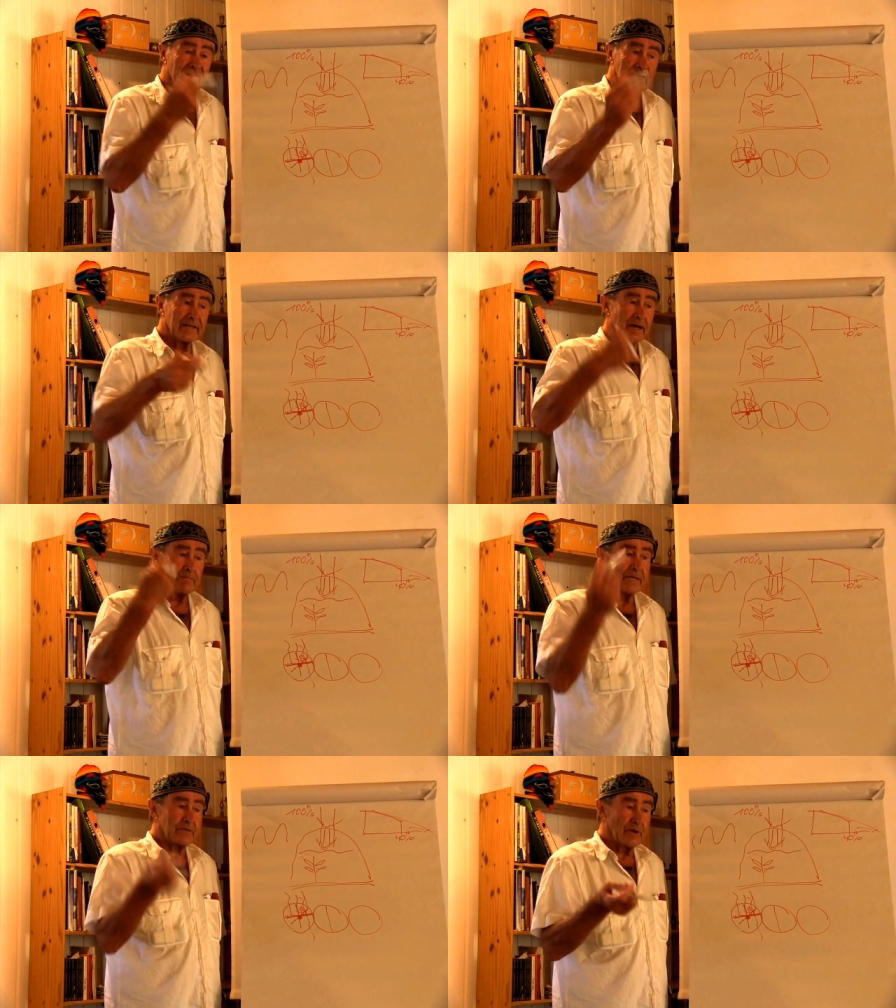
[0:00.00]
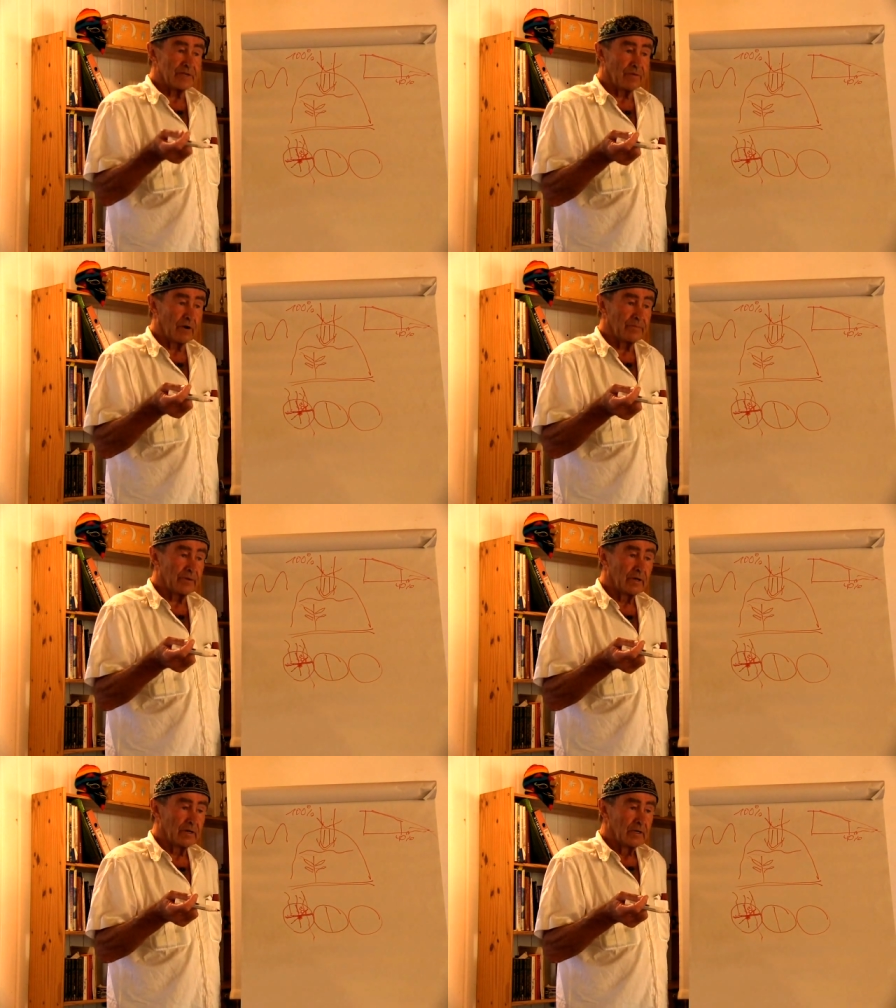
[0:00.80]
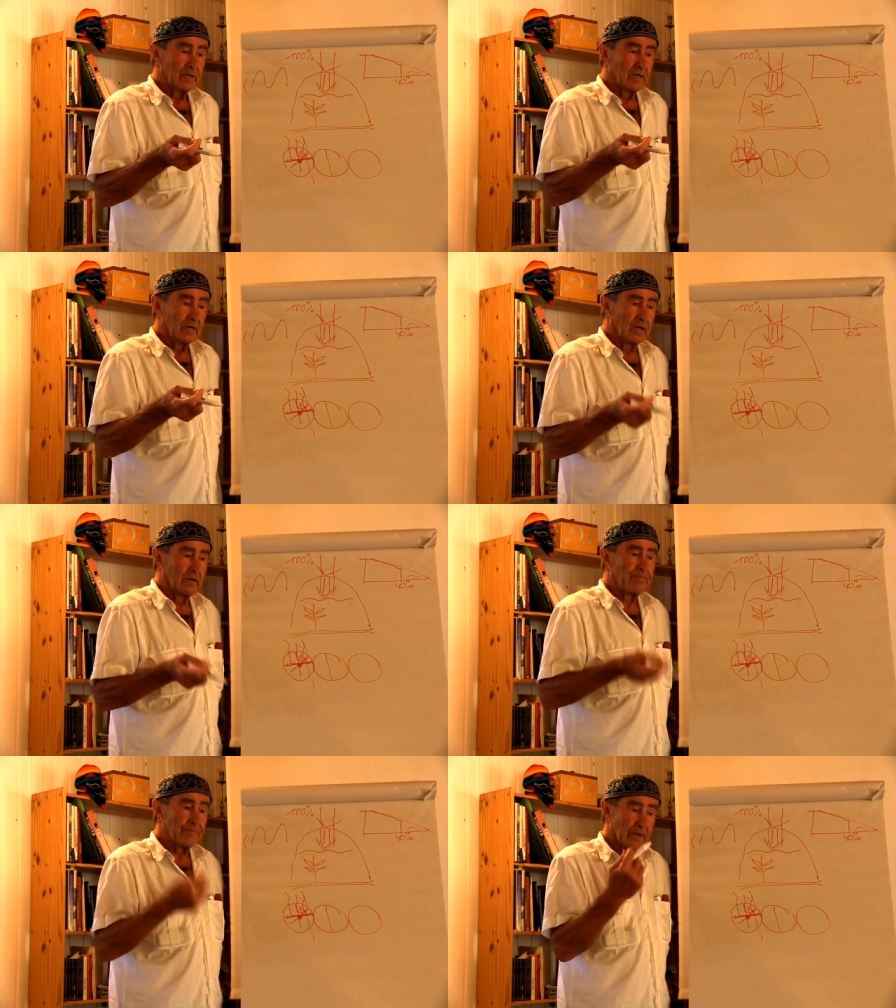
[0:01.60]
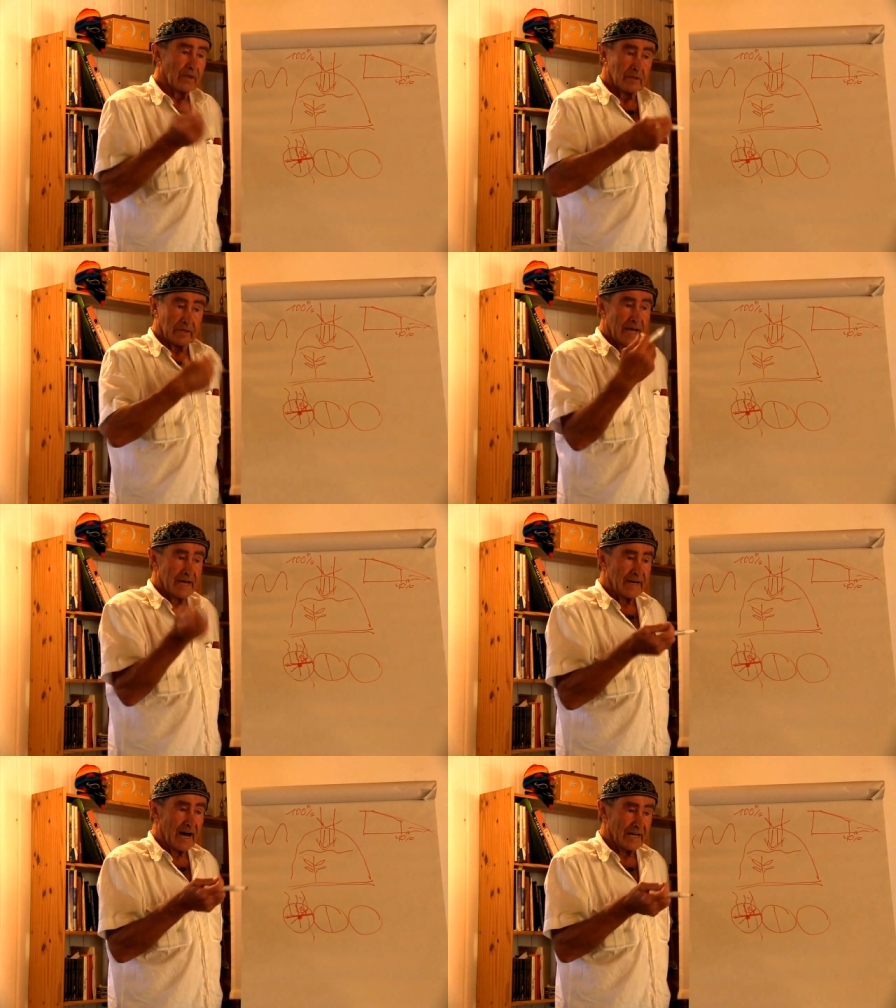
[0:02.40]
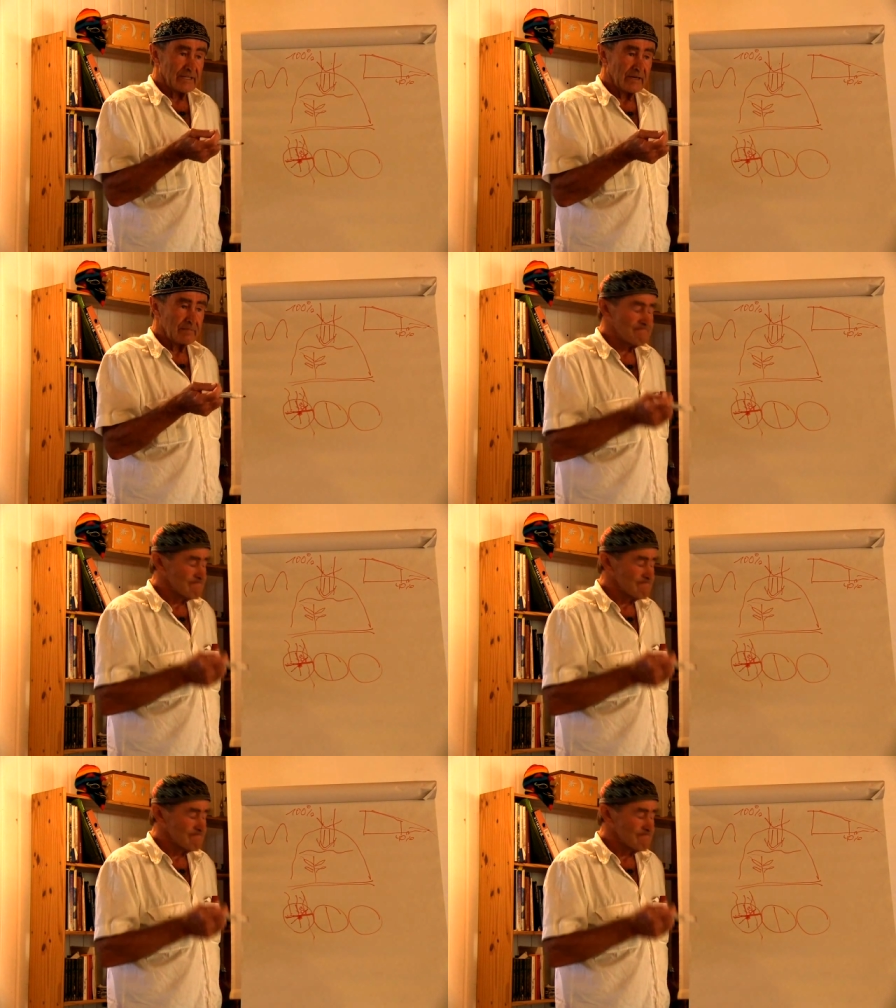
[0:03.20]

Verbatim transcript: and can be transformed day and night.